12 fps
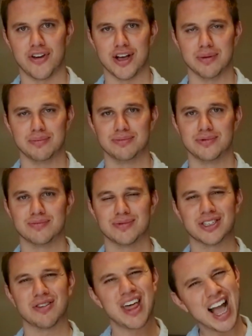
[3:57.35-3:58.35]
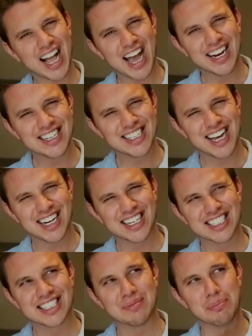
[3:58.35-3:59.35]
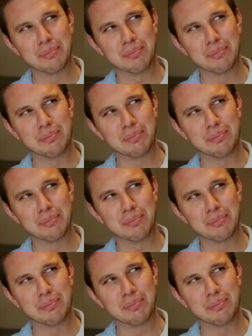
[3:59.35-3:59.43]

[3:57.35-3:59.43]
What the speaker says: film. So that kind of sucks,